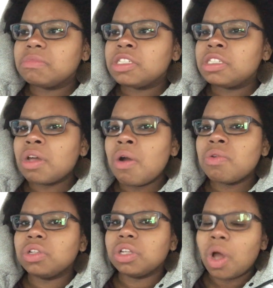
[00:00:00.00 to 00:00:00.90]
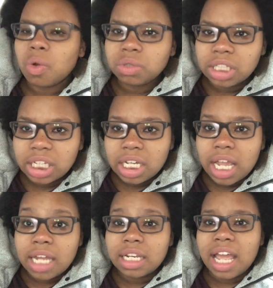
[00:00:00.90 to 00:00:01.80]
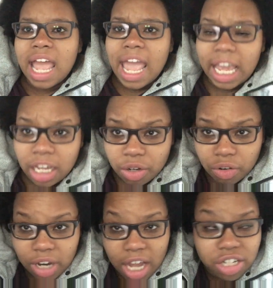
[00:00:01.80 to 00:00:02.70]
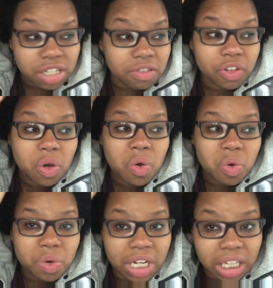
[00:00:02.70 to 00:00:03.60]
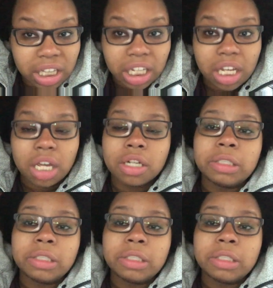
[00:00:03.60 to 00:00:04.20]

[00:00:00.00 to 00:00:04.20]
so lonely and angry. I just feel really